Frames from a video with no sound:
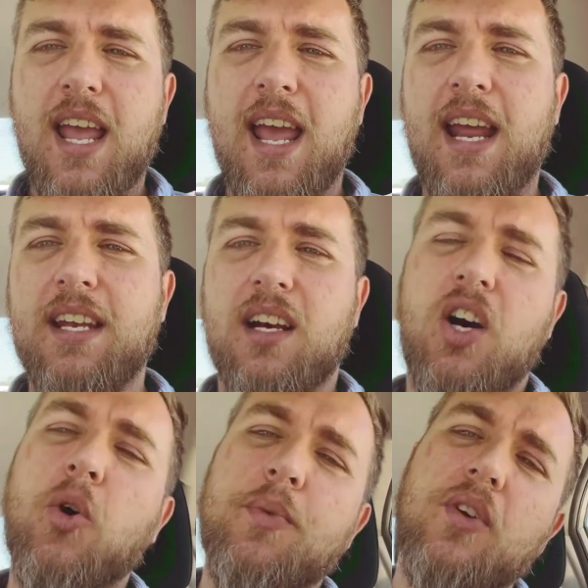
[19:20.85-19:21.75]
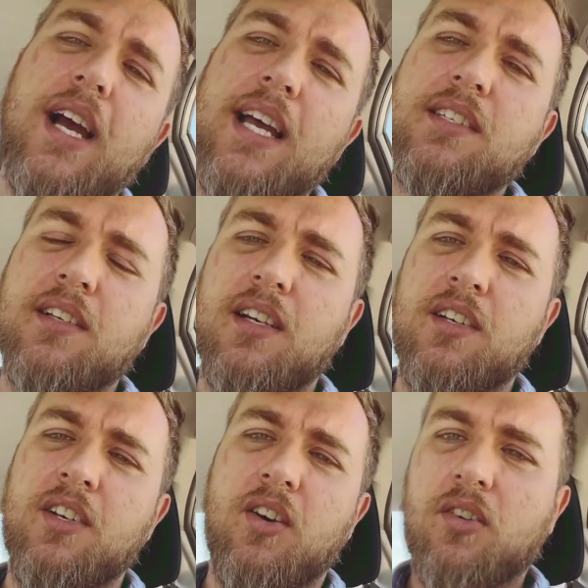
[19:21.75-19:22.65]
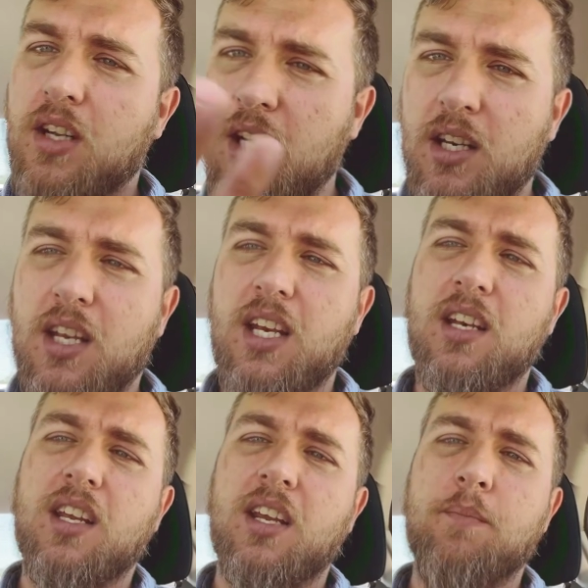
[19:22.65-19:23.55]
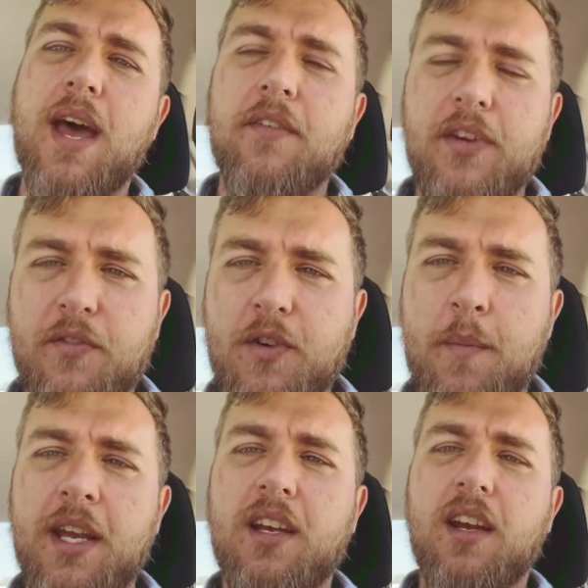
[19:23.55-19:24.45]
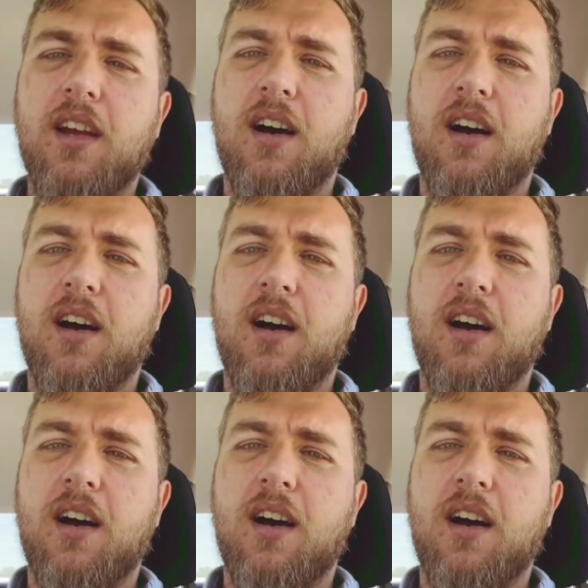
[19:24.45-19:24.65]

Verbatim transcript: and hope you guys, you know, can benefit from it.